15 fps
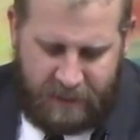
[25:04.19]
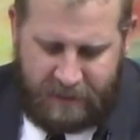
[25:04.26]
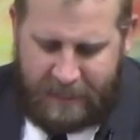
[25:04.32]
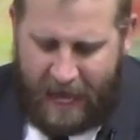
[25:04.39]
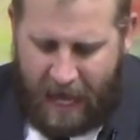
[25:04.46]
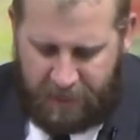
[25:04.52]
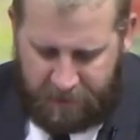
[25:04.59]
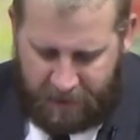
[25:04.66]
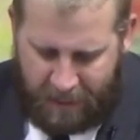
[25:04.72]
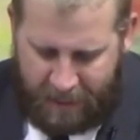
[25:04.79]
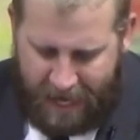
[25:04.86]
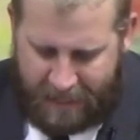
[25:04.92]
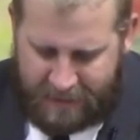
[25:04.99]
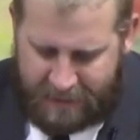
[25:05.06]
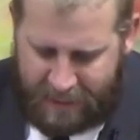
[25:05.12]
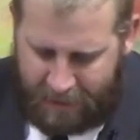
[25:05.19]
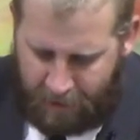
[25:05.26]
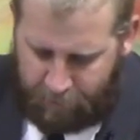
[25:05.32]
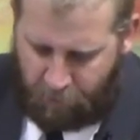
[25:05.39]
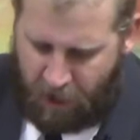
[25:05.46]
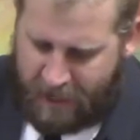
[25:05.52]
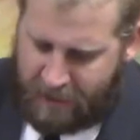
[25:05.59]
death cannot
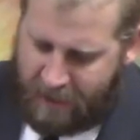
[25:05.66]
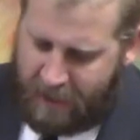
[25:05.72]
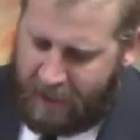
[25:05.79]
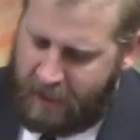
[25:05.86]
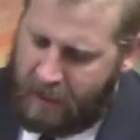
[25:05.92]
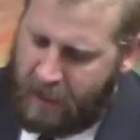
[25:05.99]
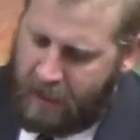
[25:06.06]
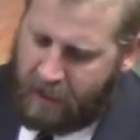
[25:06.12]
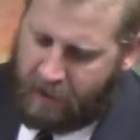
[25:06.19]
celebrate thee.